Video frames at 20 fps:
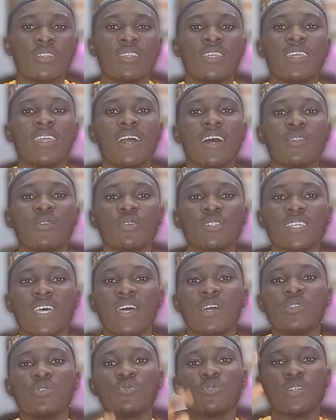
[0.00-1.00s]
They cannot
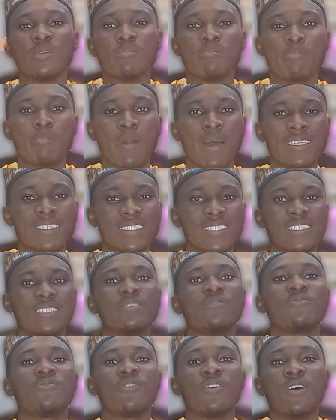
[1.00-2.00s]
handle the
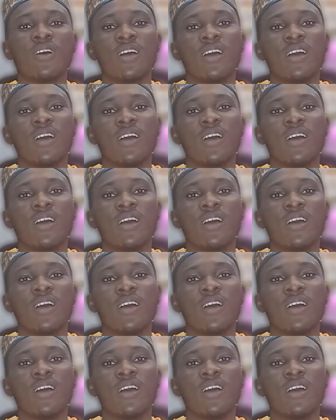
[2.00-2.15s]
massive